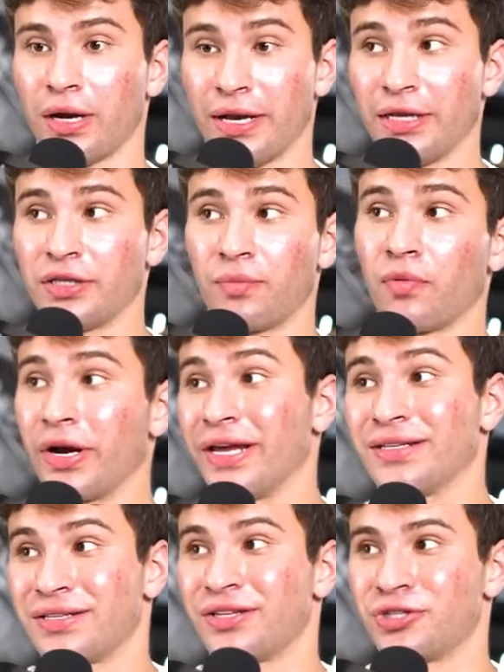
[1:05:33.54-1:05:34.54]
I need to
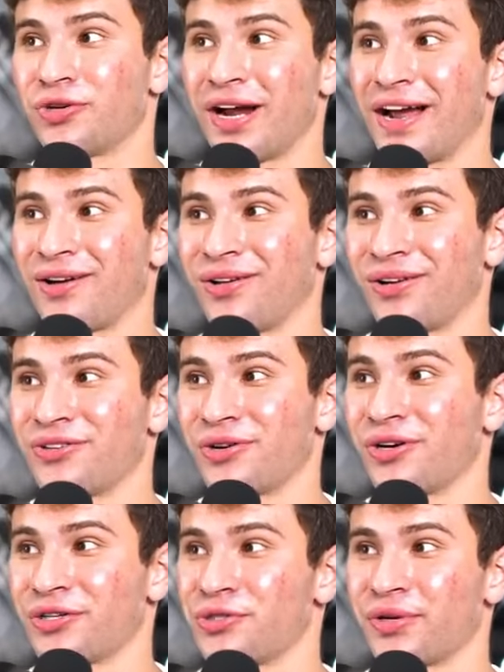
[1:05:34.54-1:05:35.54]
bring it to the track on a
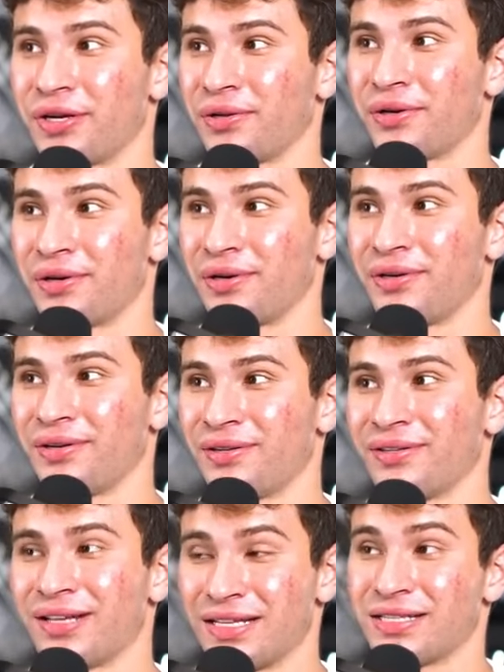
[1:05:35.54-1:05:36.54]
truck and trailer.
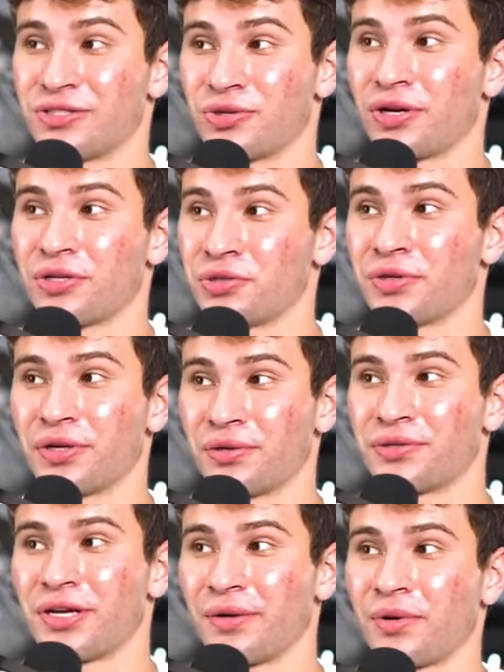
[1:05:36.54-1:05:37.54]
Yeah. That's a truck and
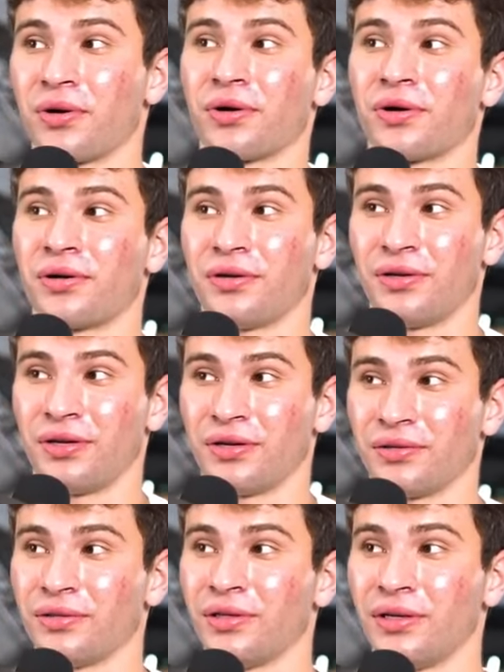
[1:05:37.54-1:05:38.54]
trailer type car, you
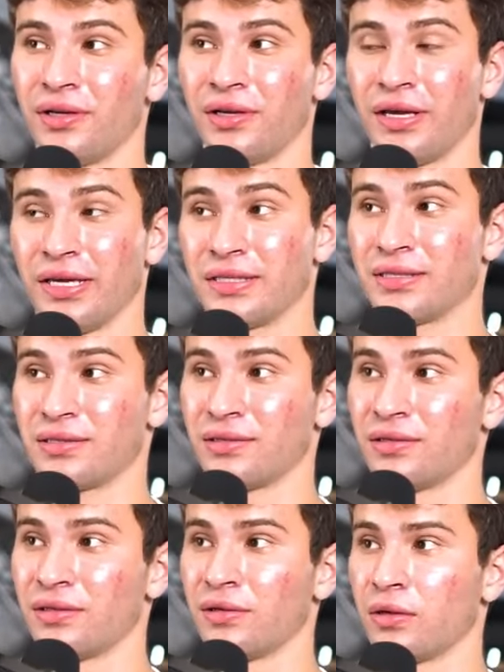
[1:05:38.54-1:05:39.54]
know. So it's, it's
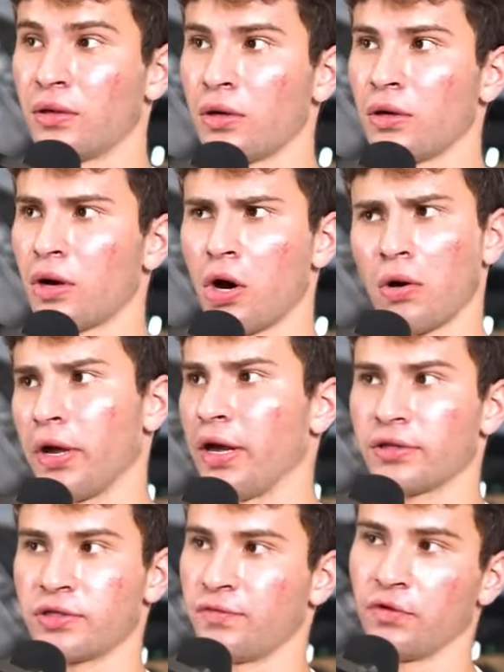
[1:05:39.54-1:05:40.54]
fully gutted? Oh
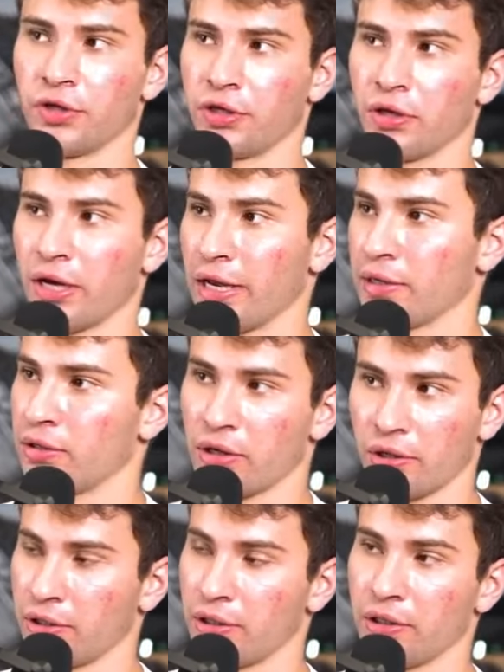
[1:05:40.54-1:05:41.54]
yeah, it's fully gut. I
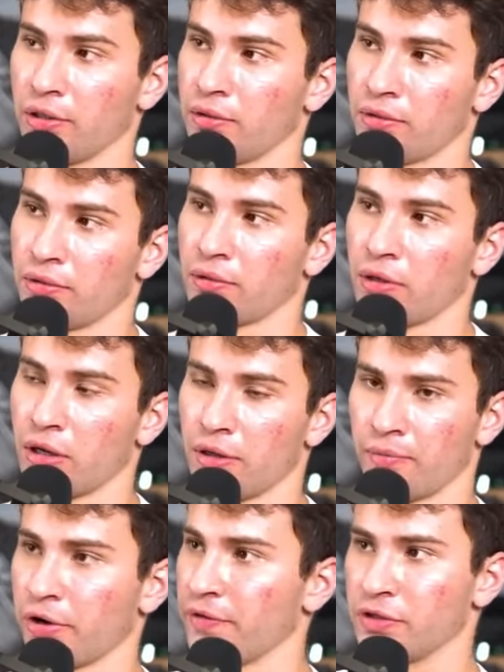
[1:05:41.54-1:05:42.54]
gutted it.
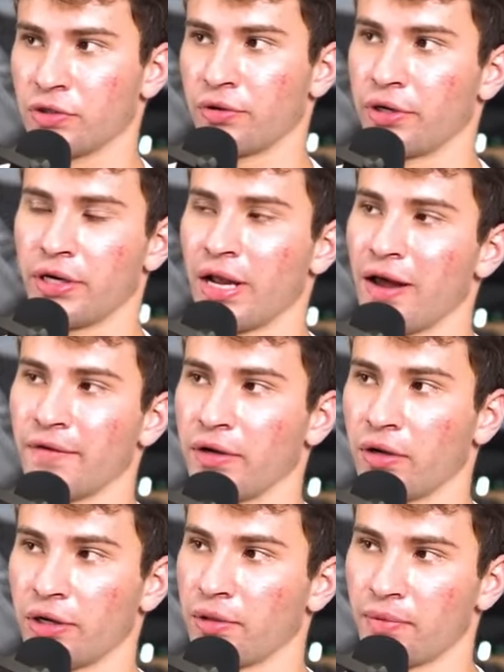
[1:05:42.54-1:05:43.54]
Uh, the previous owner didn't have it
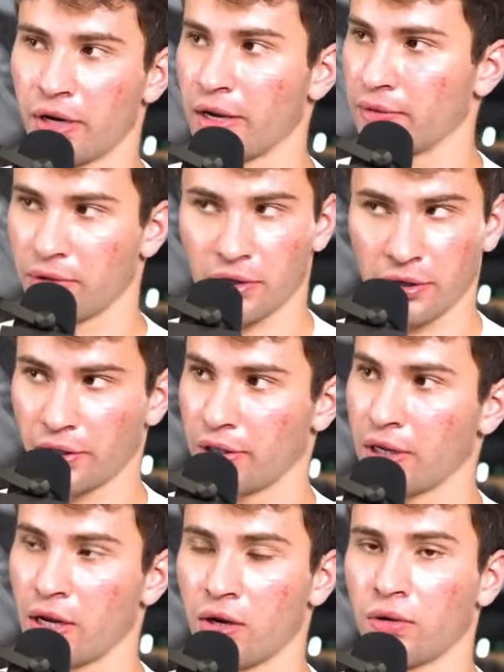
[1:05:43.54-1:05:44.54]
gutted, but I gutted
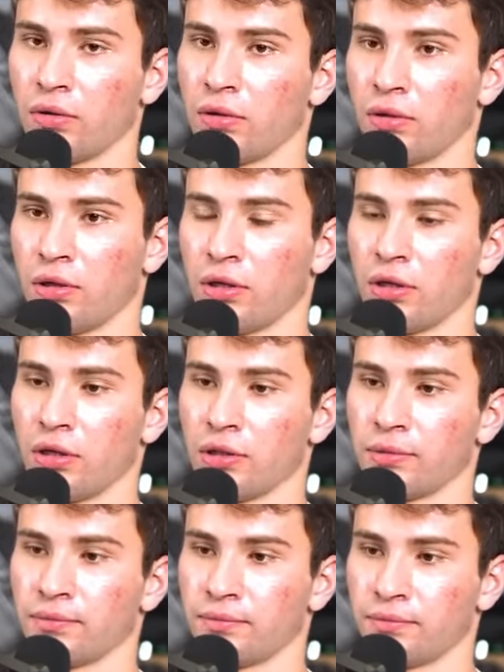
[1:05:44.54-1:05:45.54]
it out.
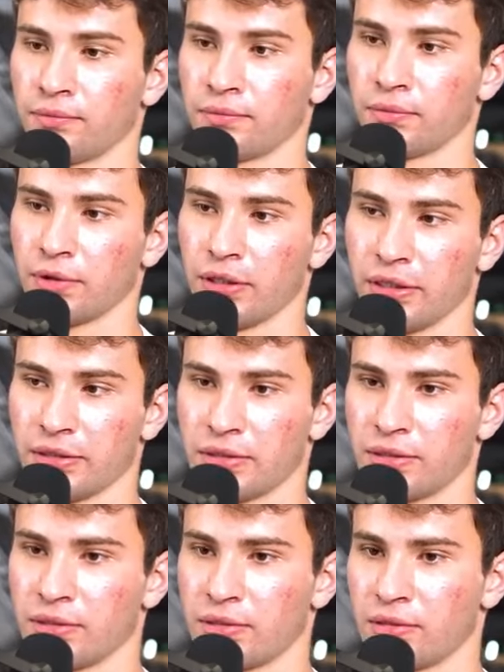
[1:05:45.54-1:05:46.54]
Um,
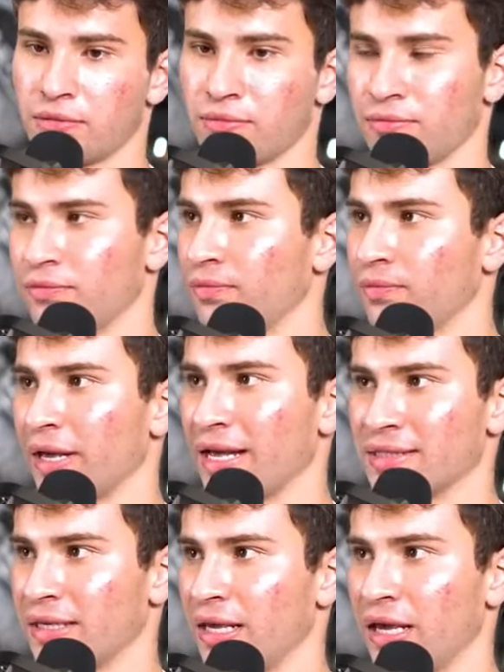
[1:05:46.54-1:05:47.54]
it's it
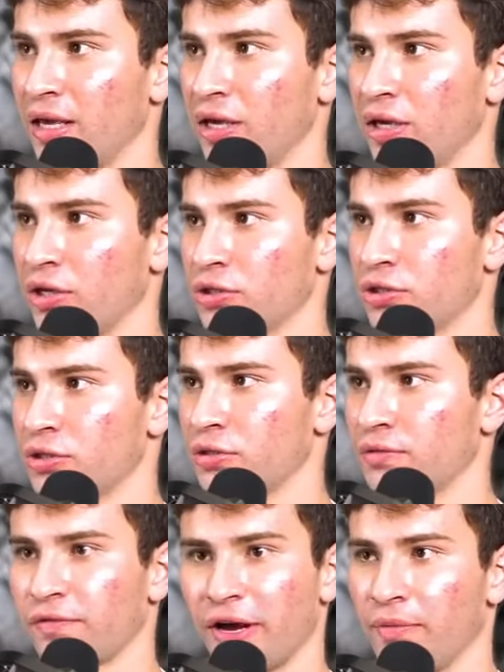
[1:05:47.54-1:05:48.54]
has a
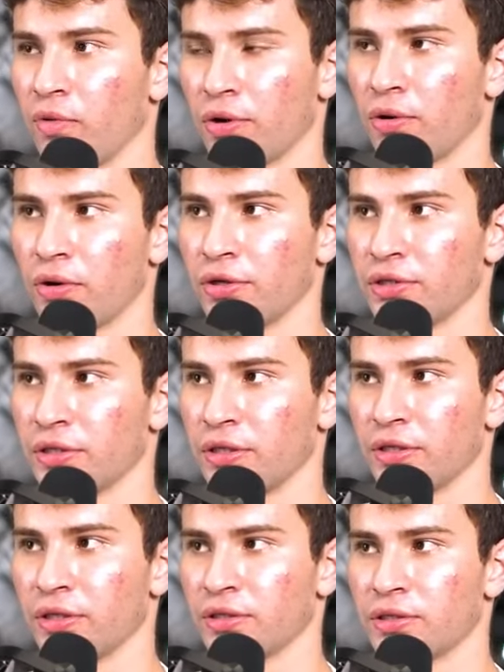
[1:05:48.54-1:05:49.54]
cage, five point
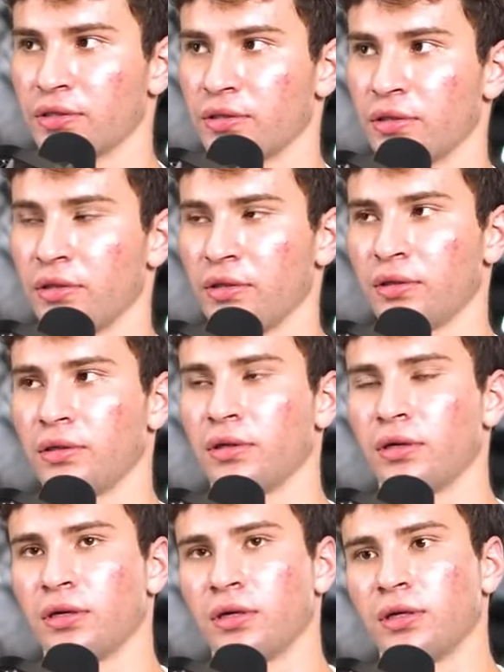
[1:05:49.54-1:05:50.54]
harnesses,
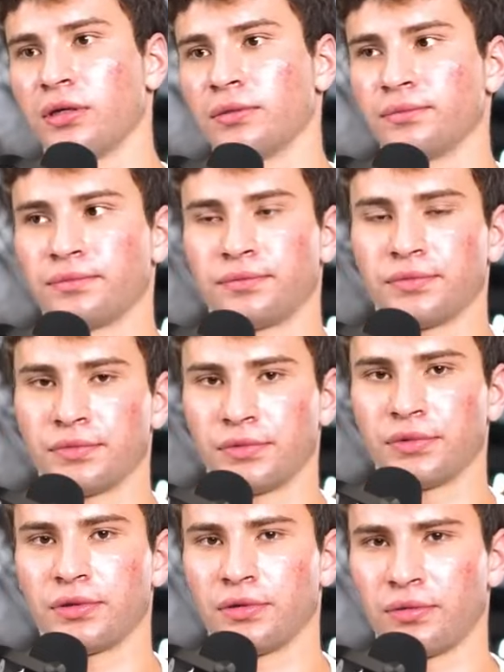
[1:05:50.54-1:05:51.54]
the
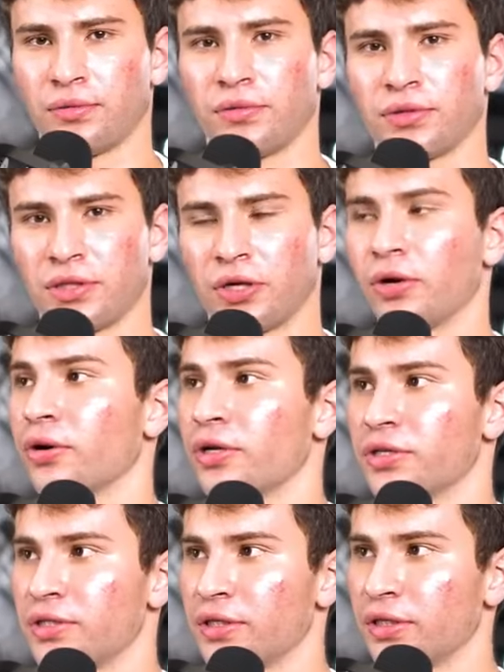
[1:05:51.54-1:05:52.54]
what the
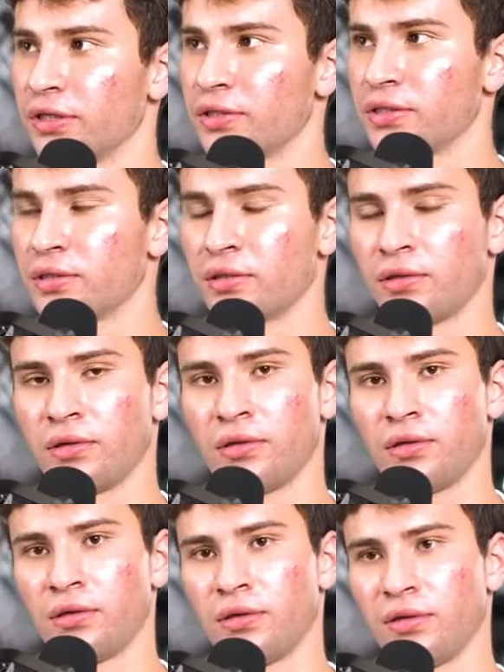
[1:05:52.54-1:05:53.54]
Kirkey seats,
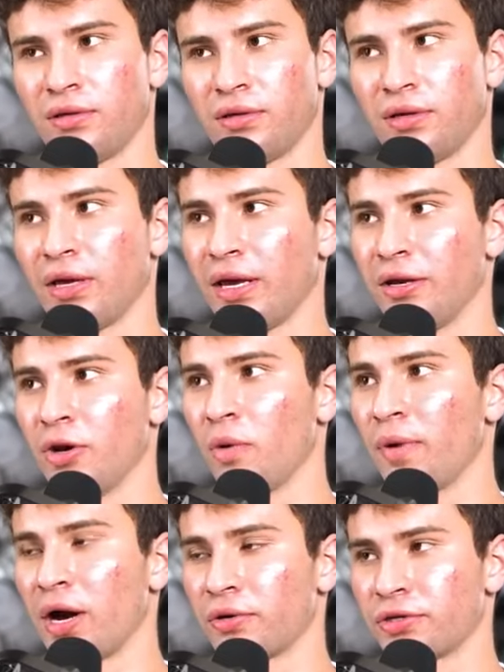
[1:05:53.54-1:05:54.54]
and
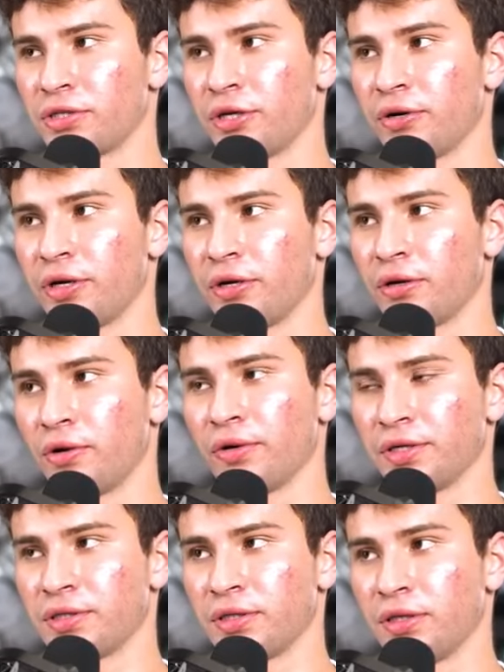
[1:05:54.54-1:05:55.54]
no power steering, no
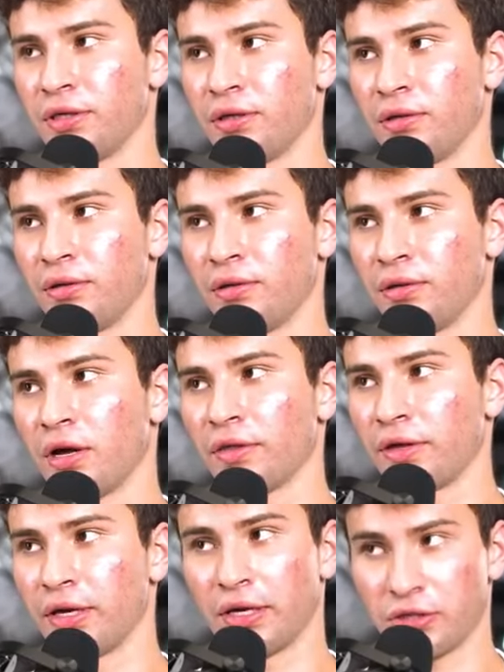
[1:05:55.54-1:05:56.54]
AC,
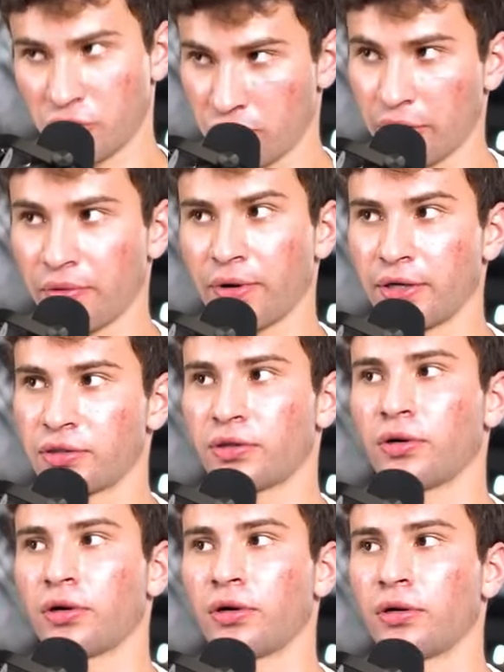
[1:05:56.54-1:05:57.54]
nothing. It's straight race.
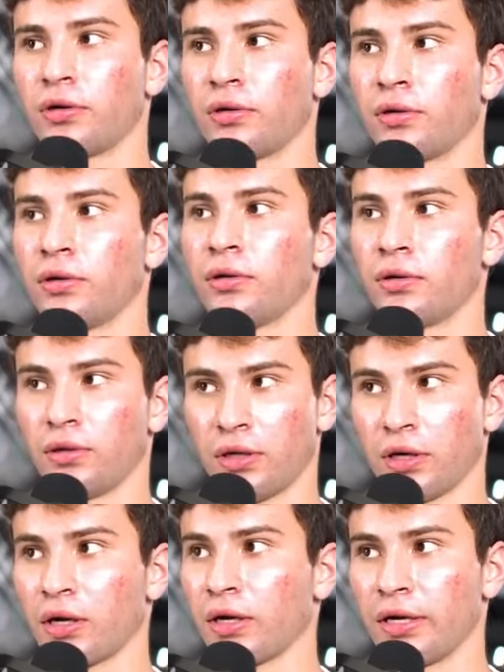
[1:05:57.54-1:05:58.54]
Oh, car. Oh fuck.
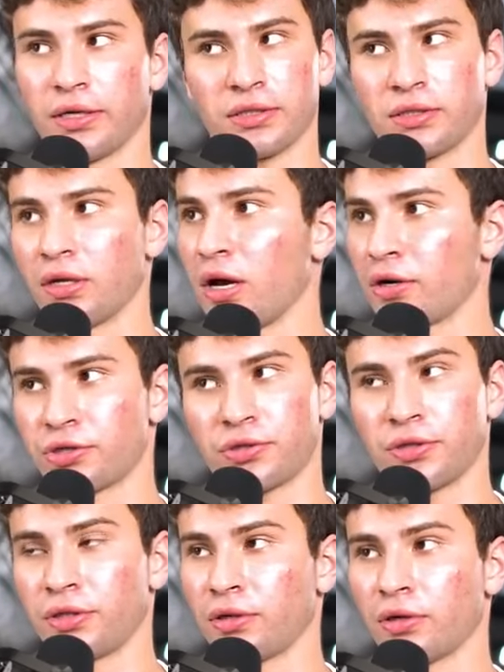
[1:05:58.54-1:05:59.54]
Yeah, it is not a
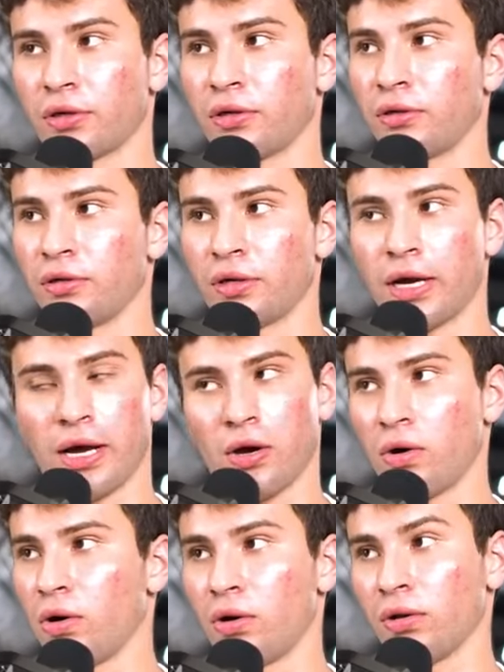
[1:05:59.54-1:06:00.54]
street car
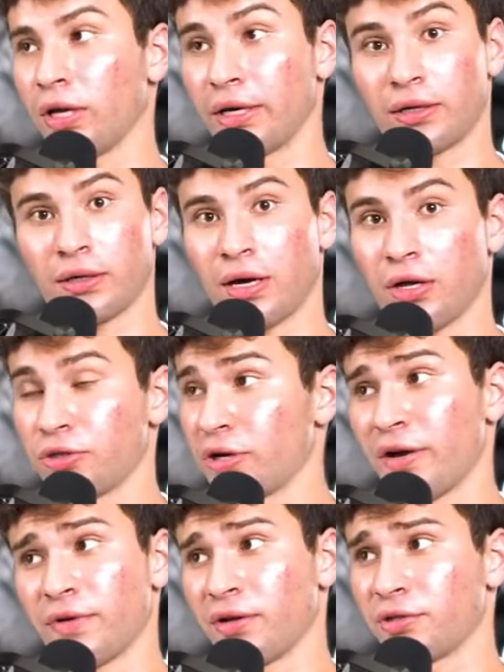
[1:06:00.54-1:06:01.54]
at all. Like I'll
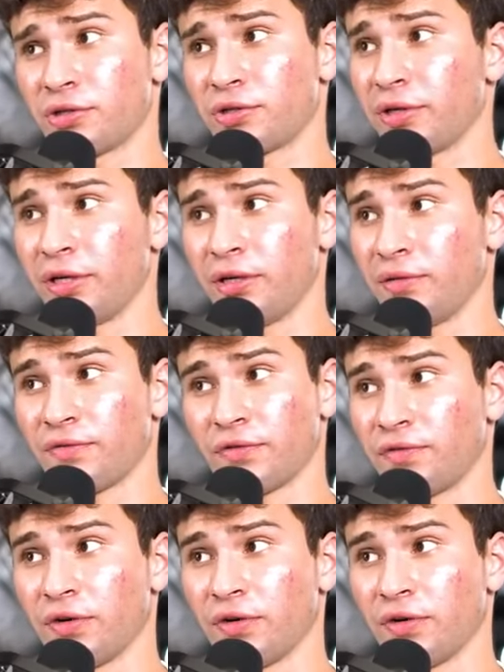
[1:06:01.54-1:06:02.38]
drive it on the street for